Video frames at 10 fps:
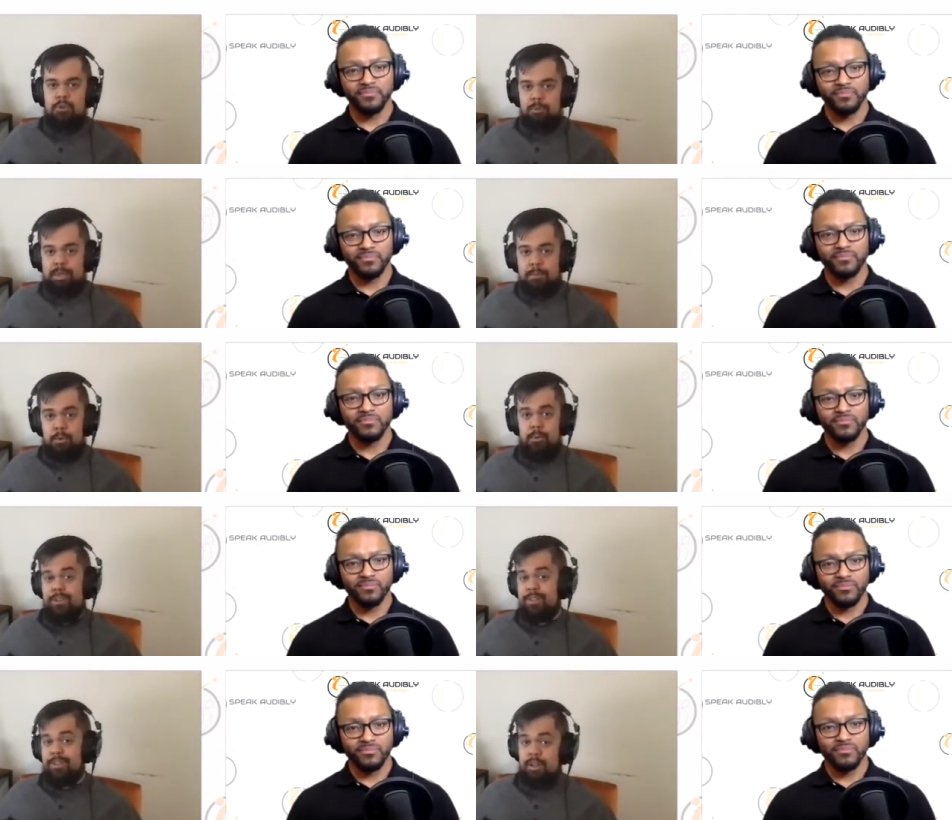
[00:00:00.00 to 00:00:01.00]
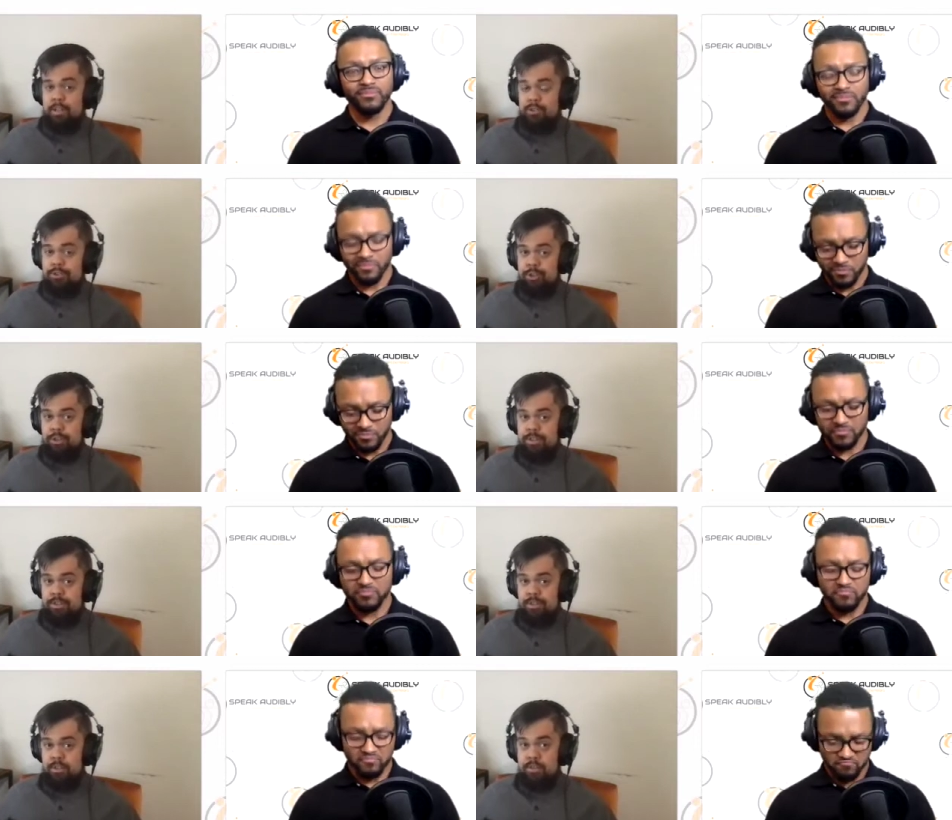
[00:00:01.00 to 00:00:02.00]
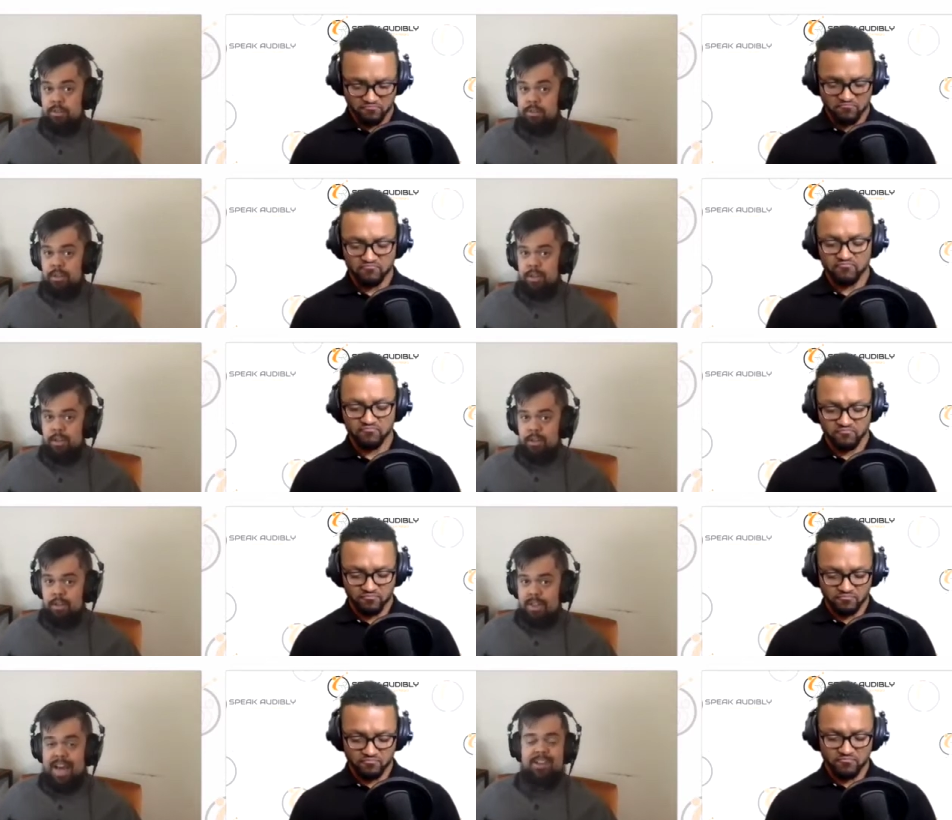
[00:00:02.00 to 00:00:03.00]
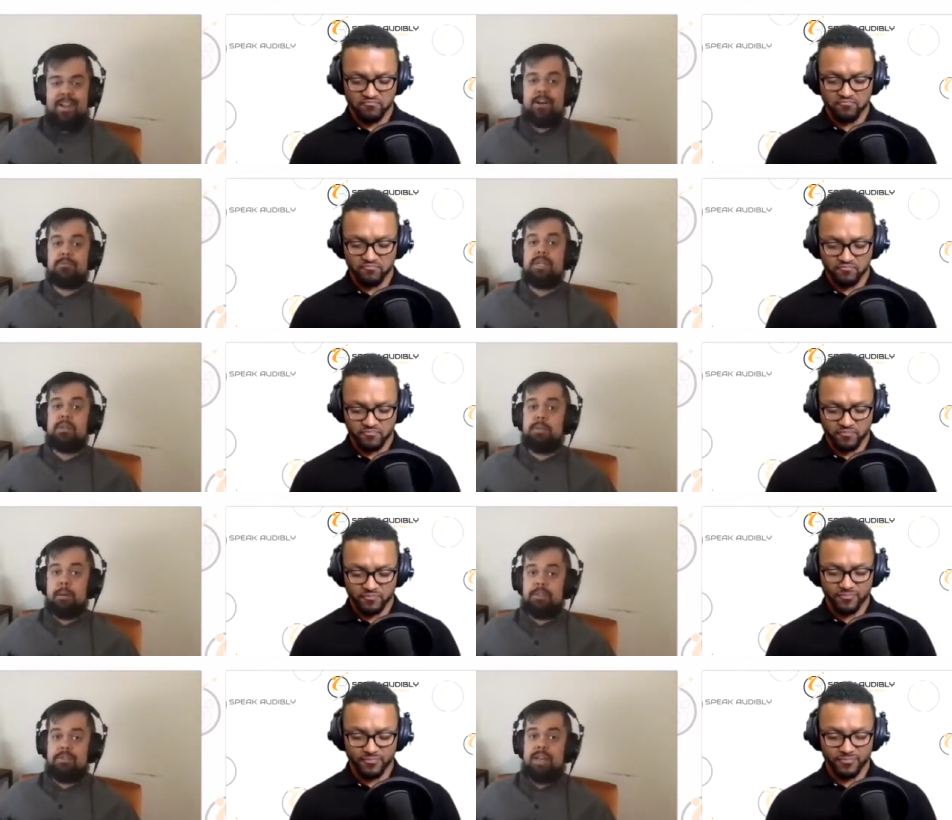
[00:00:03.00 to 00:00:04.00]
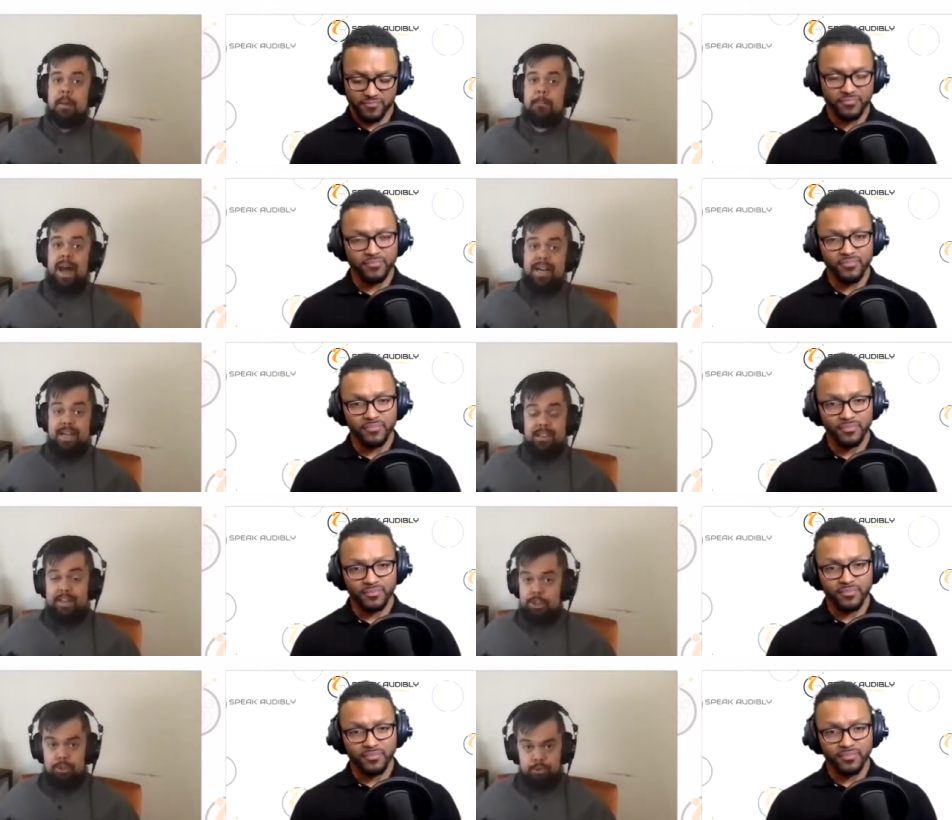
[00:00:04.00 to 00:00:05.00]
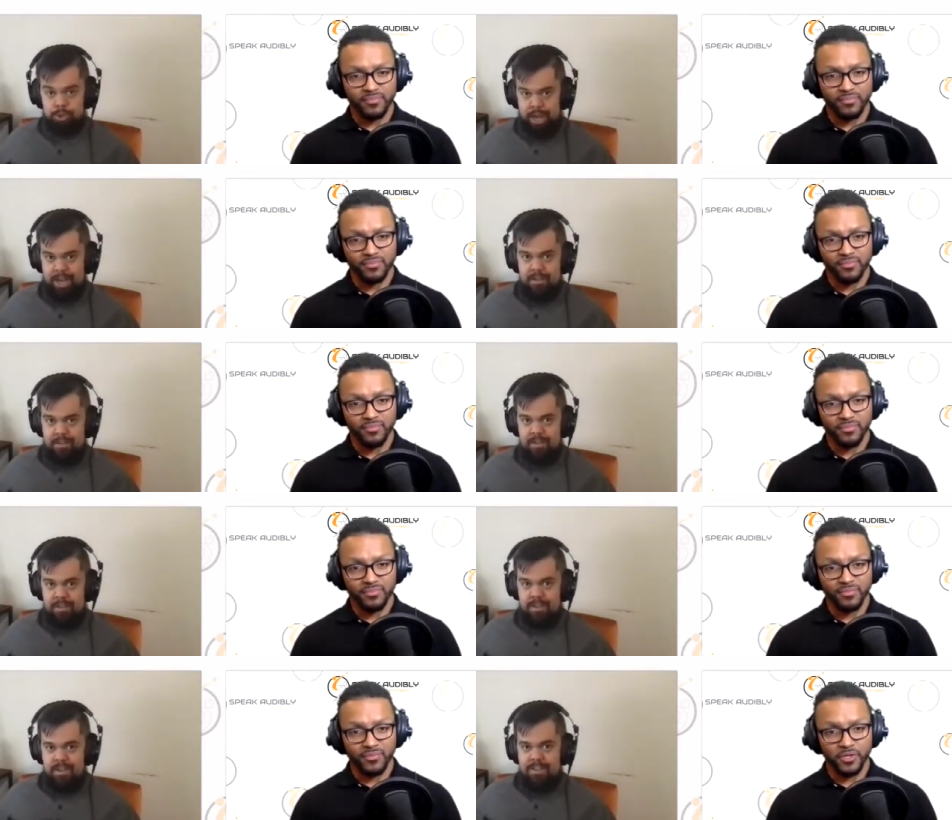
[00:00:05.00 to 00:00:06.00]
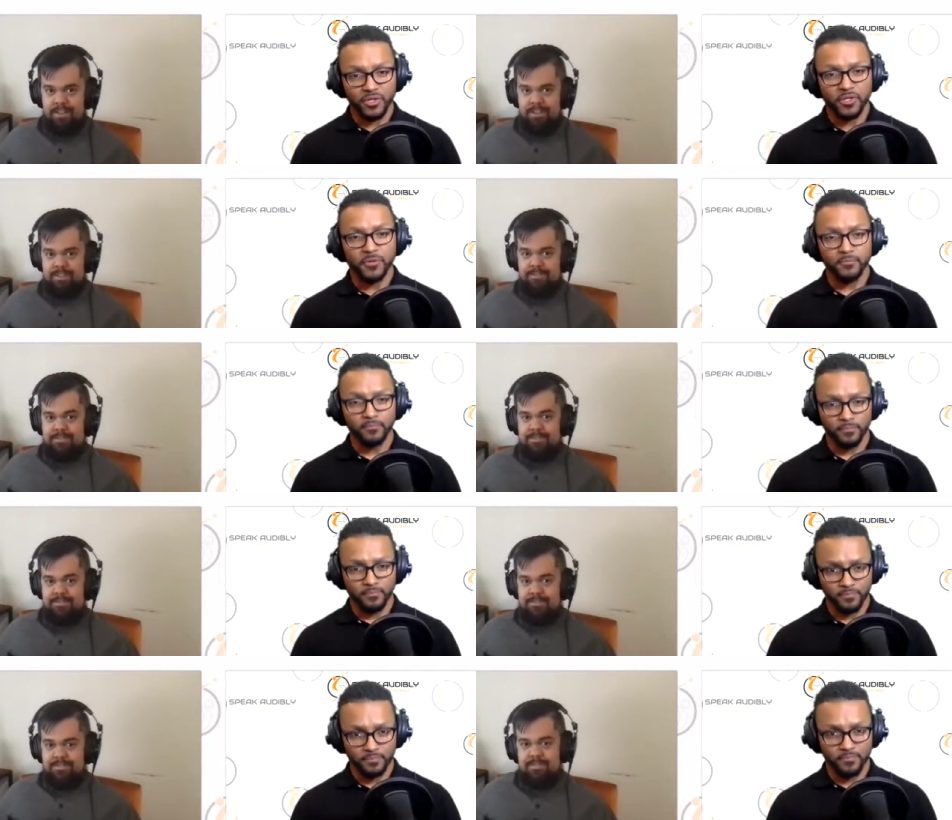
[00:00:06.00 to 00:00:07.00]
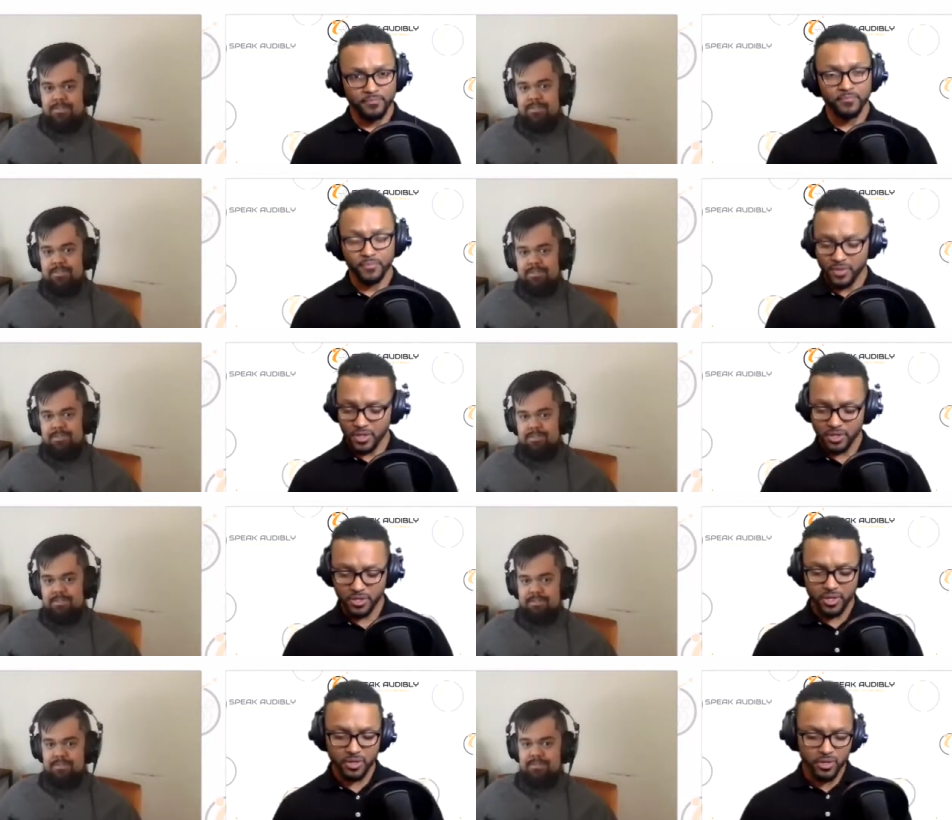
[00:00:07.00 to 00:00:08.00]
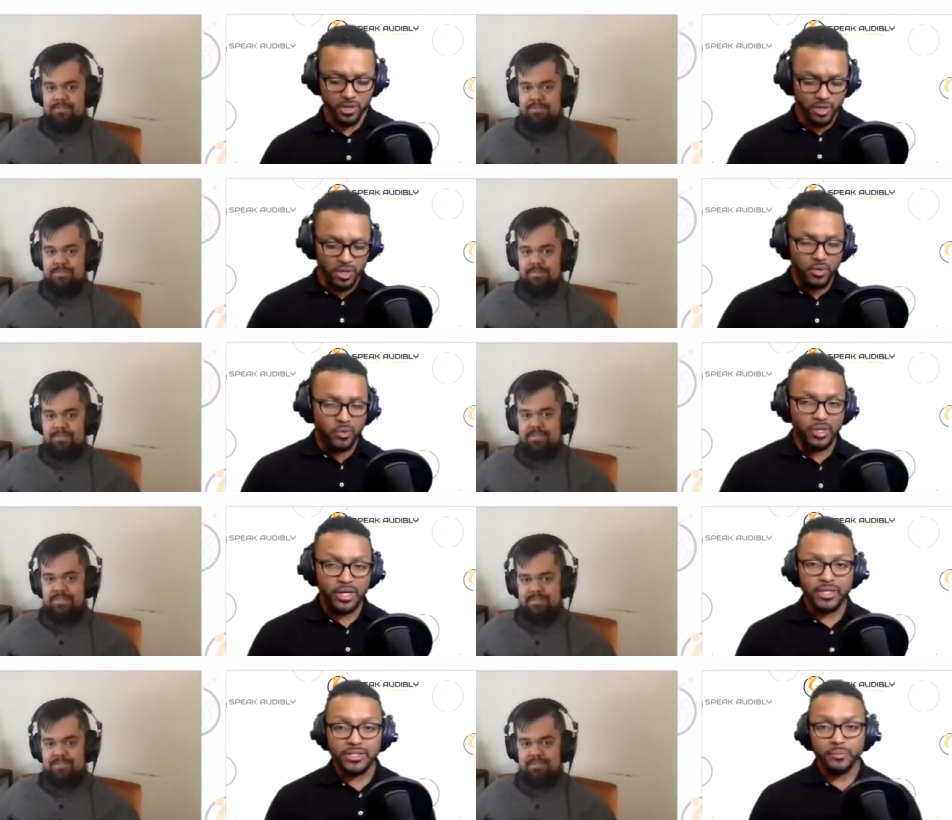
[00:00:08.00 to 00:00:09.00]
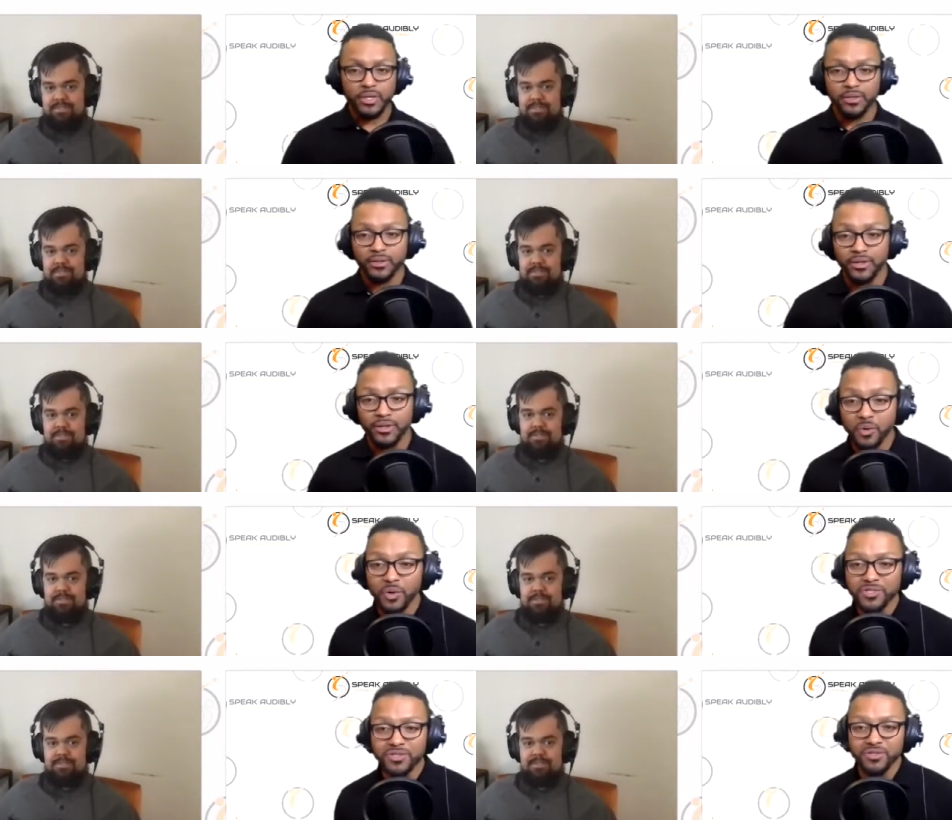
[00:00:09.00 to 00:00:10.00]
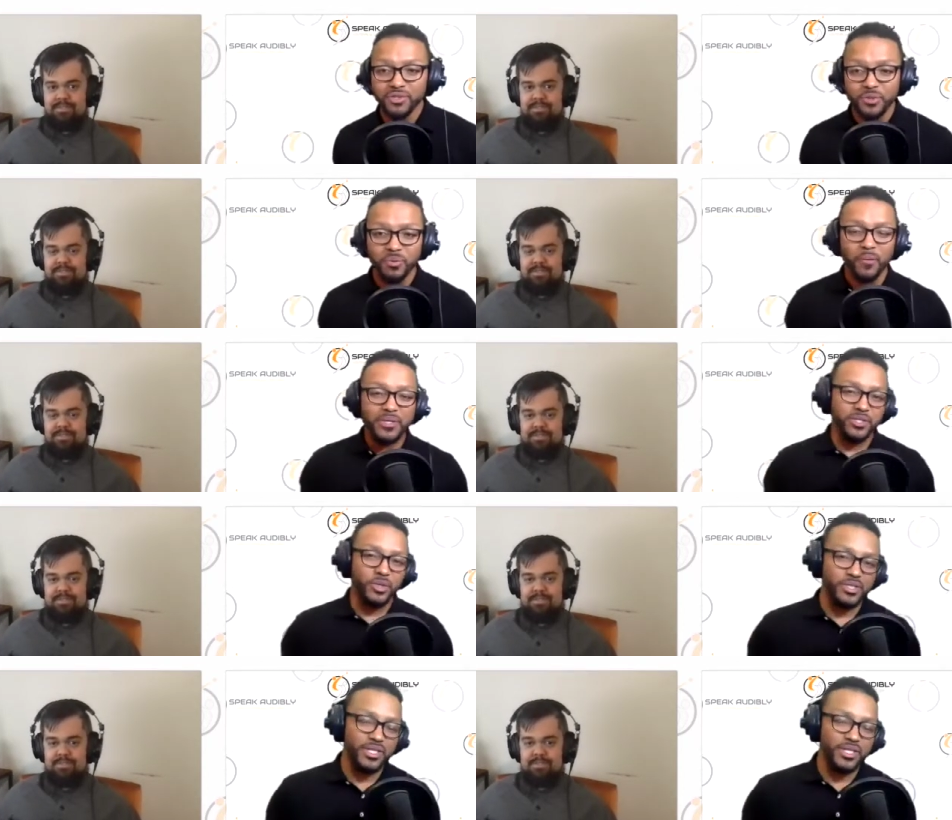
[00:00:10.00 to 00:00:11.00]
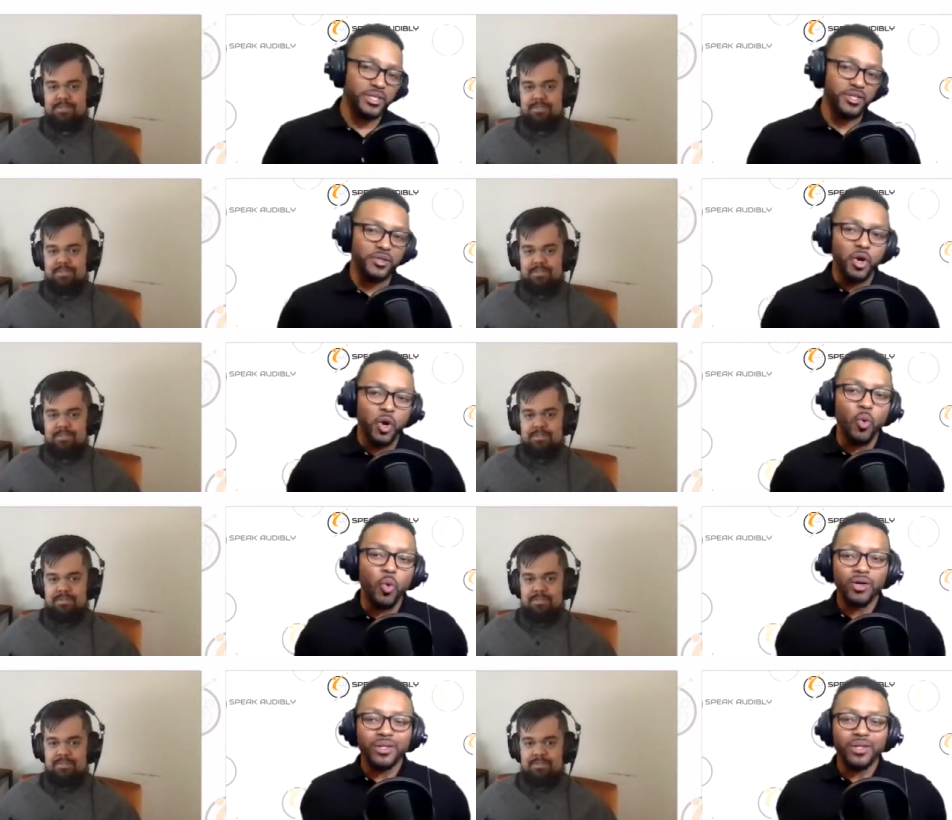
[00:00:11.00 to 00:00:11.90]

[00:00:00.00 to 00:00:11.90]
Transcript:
Speaker 1: people who want to utilize your services, that allows me to be able to step back and let you shine. There
Speaker 2: you go. There you go. Well, guys, I mean, of course, you small business owners out there who are